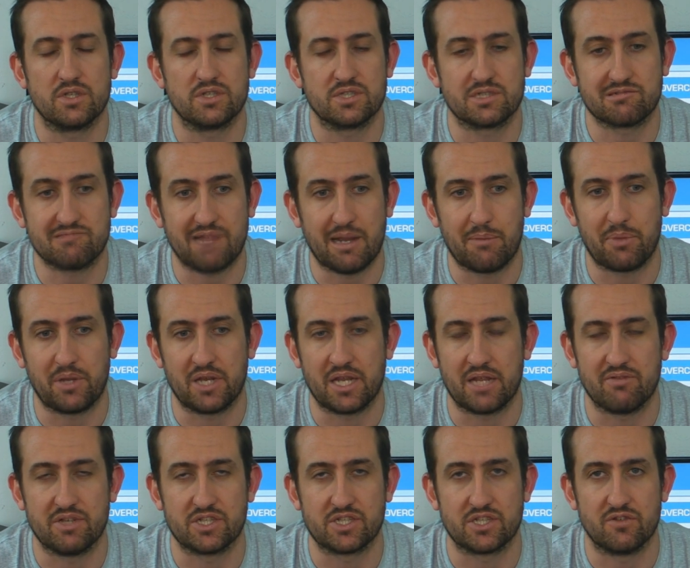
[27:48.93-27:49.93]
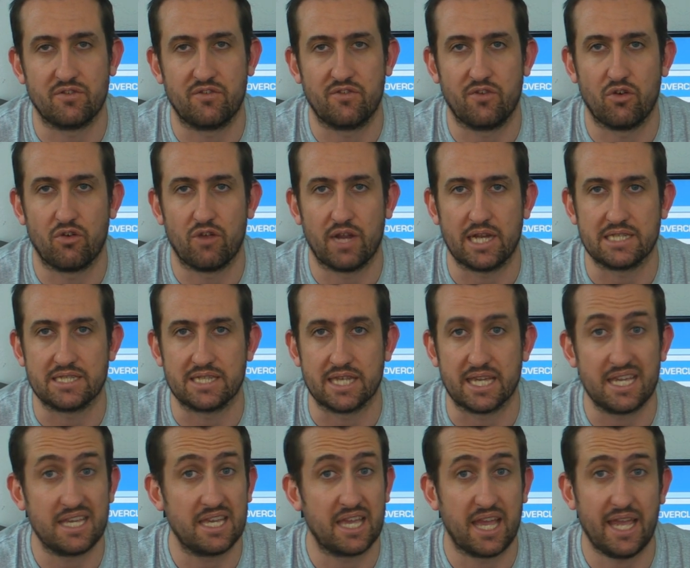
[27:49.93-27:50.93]
scrapping the original
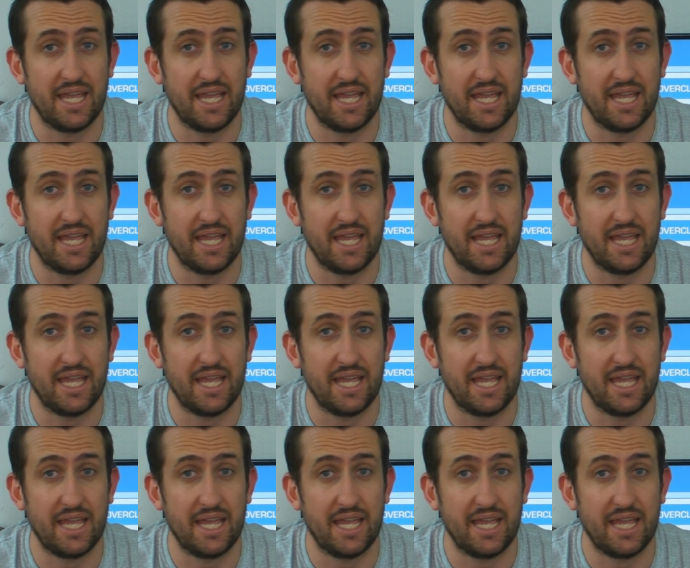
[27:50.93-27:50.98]
480.